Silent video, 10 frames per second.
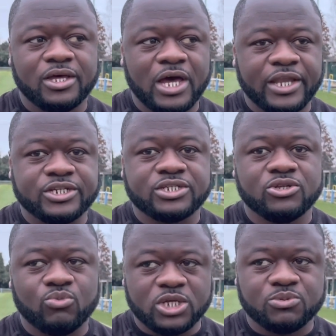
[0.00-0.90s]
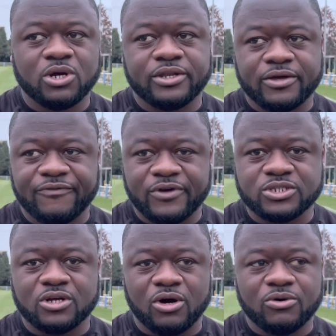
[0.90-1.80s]
I just knew once we got the
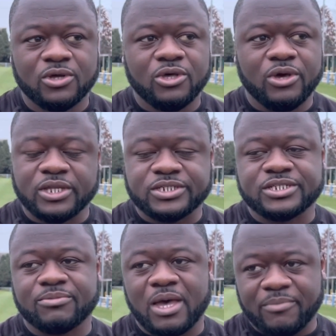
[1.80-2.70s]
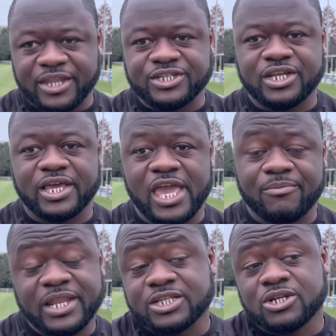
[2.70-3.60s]
first goal, it's just about managing the game.
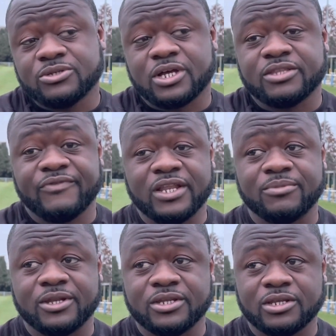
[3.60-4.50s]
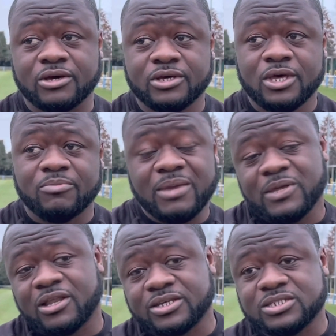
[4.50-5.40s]
And that shows our development. You know, maybe
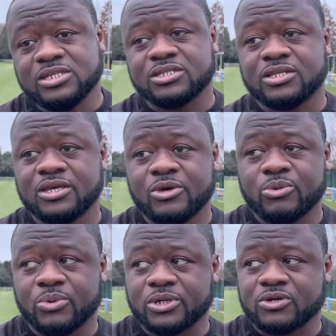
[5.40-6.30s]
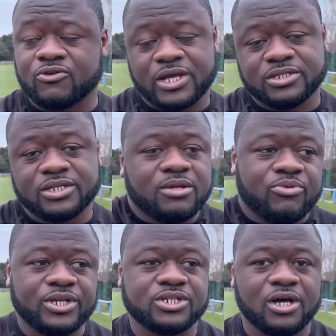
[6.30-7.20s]
last season we would have cracked under the
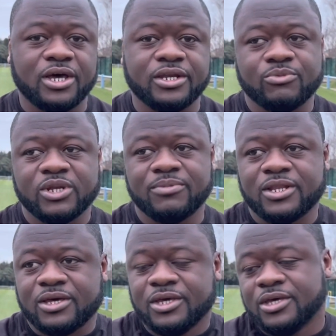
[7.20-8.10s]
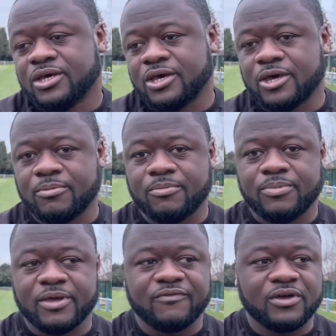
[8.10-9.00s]
pressure and it would have been a um,
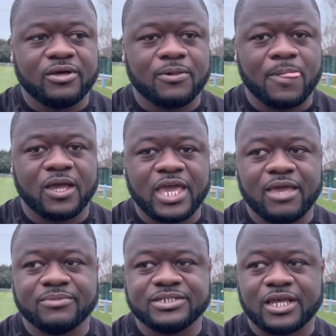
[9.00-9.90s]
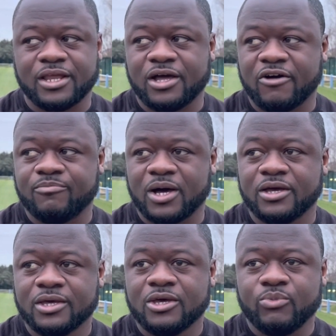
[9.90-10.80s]
bit of a, a, game in the second half. But
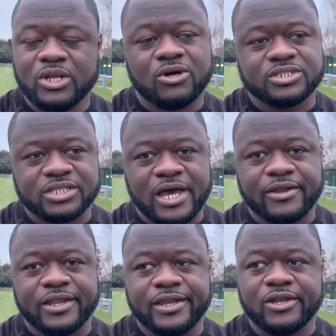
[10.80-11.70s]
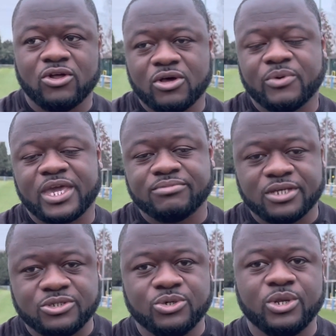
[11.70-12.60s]
we locked it down and the longer we kept it
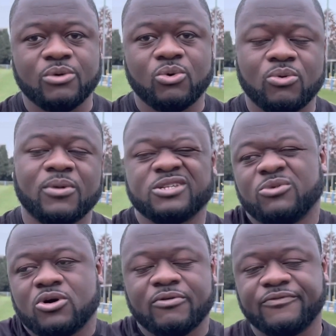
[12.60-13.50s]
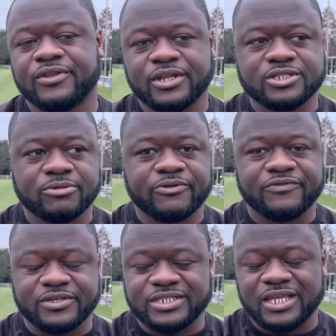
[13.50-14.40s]
at 2 0, we were much more confident in terms of
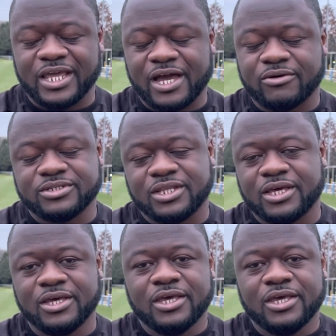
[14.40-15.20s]
obviously seeing it out to the